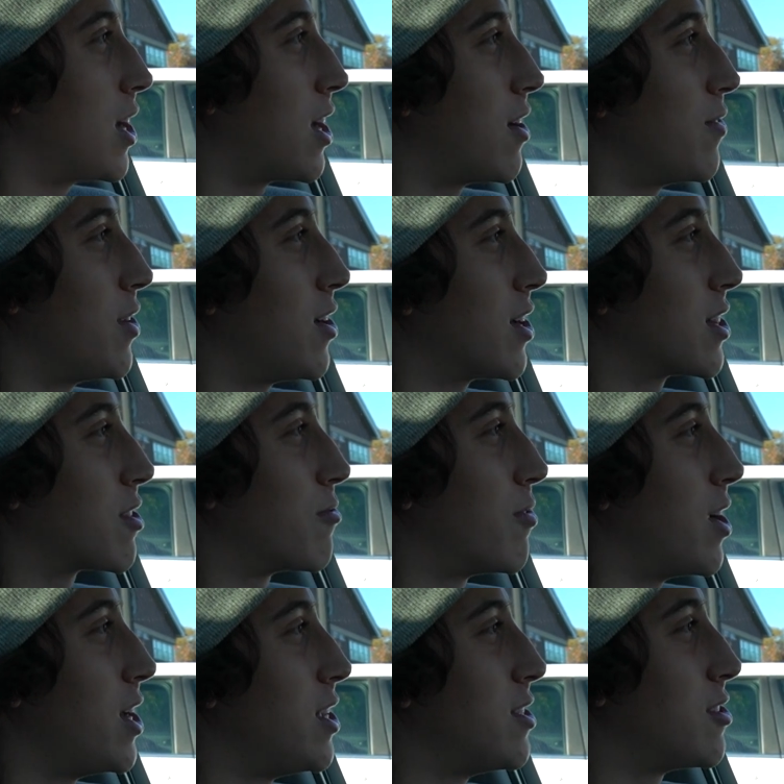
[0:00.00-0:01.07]
We all got the
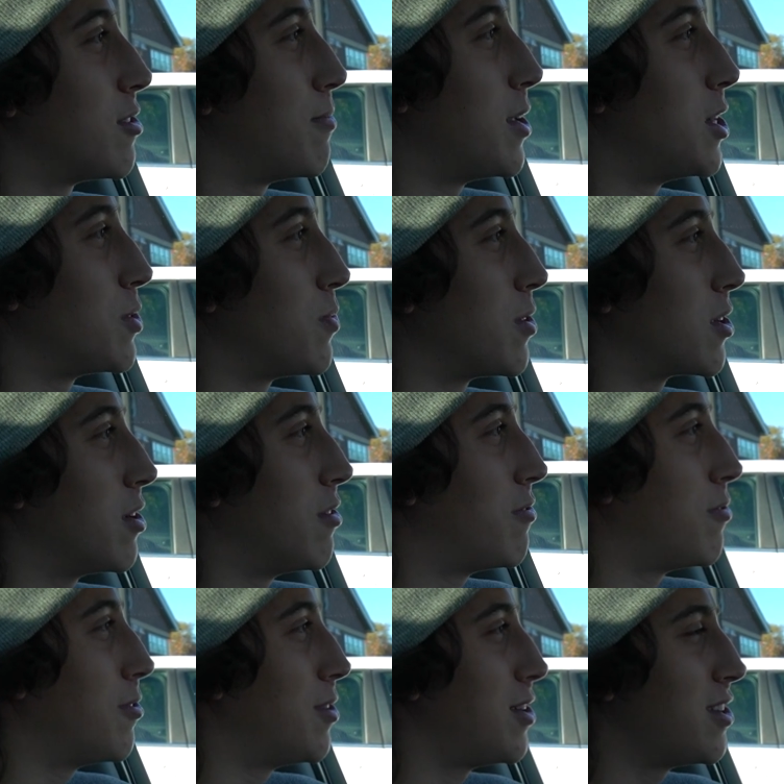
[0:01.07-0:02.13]
right, so might as well
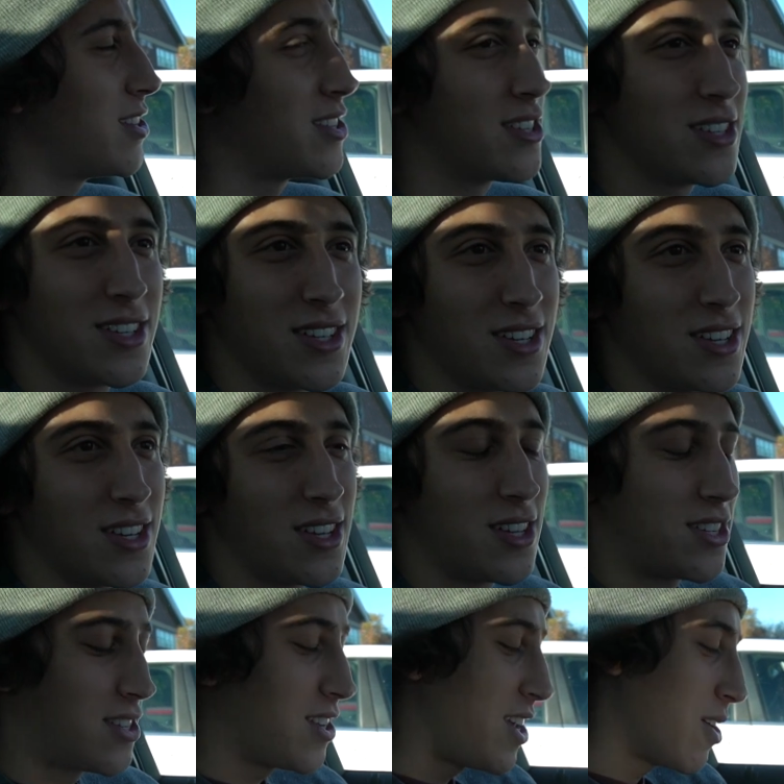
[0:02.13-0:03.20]
go for it.
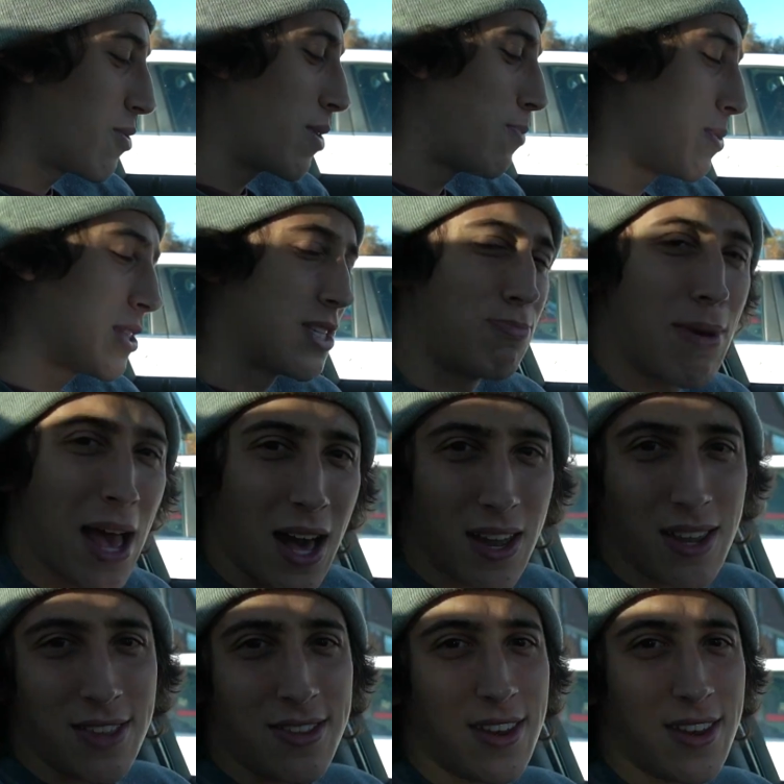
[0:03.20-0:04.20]
So yeah, we're gonna put this ballot in